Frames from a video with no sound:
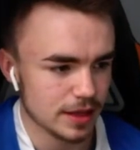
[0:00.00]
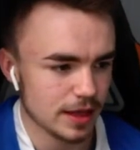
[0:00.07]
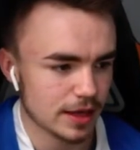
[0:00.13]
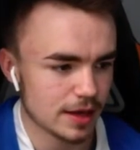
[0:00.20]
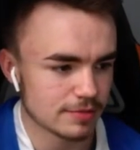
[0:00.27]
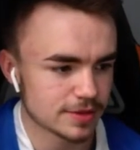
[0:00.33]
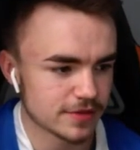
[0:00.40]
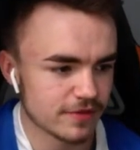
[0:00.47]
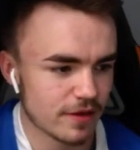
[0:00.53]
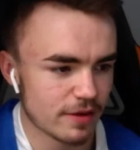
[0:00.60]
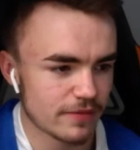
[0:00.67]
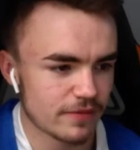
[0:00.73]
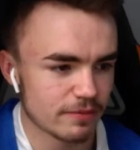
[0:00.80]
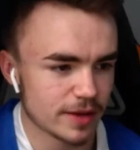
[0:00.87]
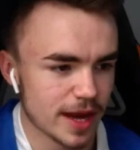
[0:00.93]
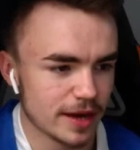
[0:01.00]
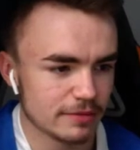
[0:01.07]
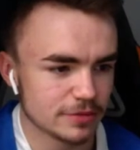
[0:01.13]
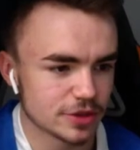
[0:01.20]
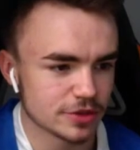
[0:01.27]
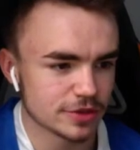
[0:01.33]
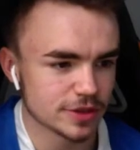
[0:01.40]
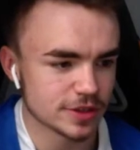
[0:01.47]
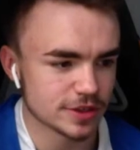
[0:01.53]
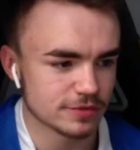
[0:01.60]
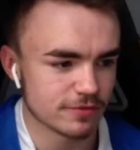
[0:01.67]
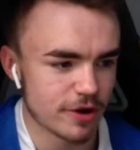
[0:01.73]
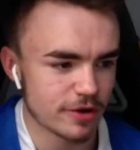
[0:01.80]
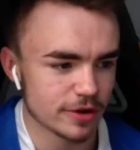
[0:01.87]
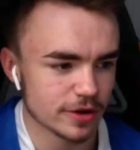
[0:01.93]
Here comes the throw in from Callum
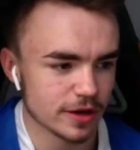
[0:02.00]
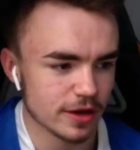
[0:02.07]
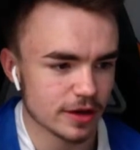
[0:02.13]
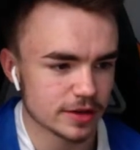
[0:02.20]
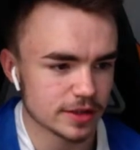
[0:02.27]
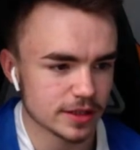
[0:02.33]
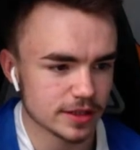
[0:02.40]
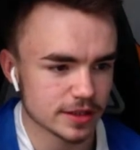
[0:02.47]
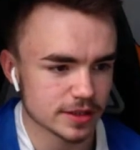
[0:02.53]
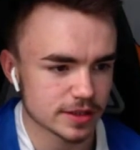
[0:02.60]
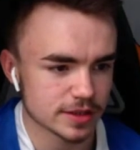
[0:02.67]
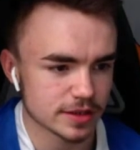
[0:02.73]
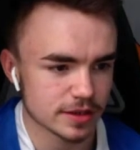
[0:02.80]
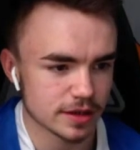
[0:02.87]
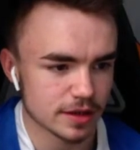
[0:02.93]
Johnson. Ronan Curtis